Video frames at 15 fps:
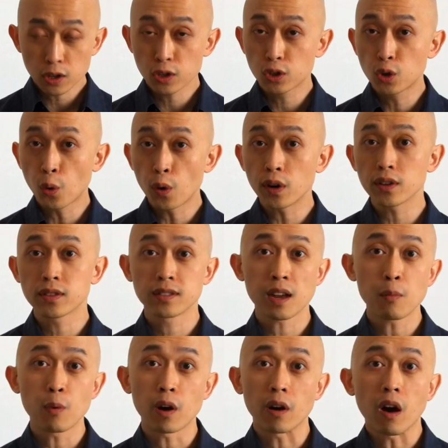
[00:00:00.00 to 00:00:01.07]
stored
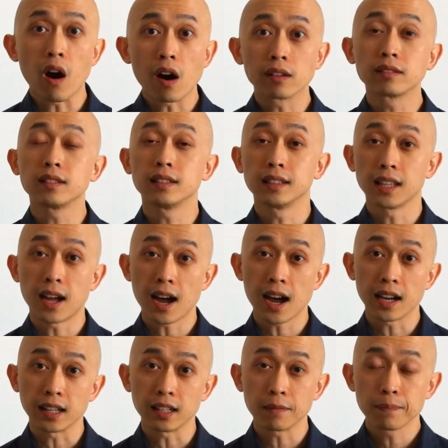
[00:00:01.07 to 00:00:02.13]
somewhere
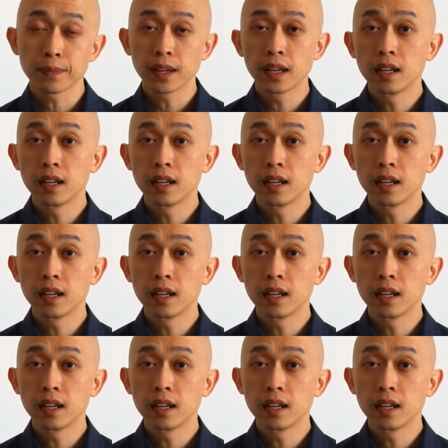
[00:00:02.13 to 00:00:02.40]
online.